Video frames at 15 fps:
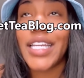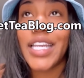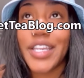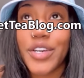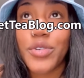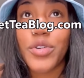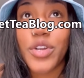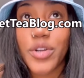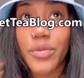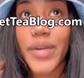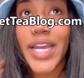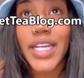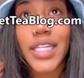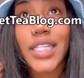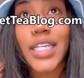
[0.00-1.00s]
didn't heal
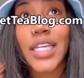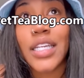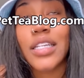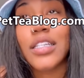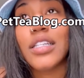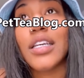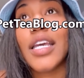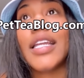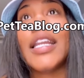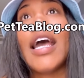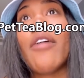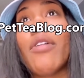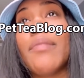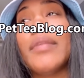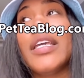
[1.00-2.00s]
correctly,
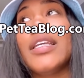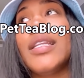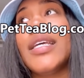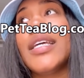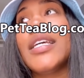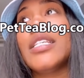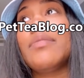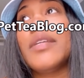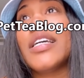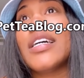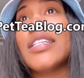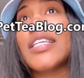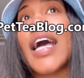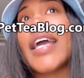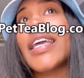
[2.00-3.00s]
and now I'm healing is
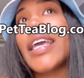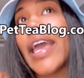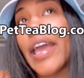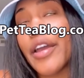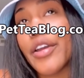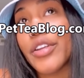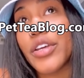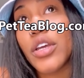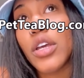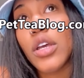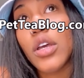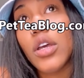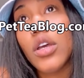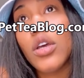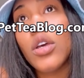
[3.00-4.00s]
because I cared
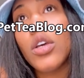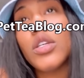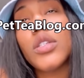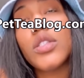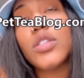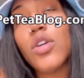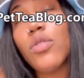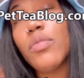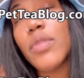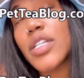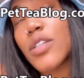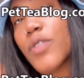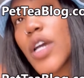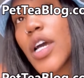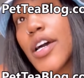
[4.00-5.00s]
so
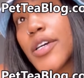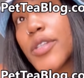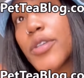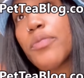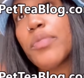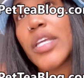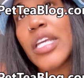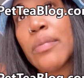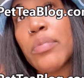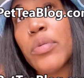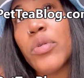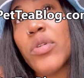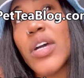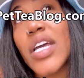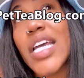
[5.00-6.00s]
much for other
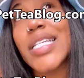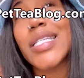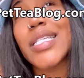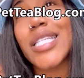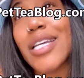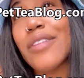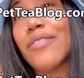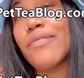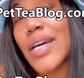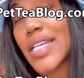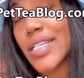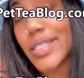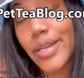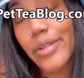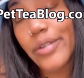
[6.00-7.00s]
people instead of
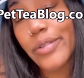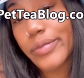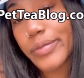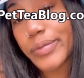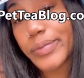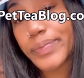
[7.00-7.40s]
myself.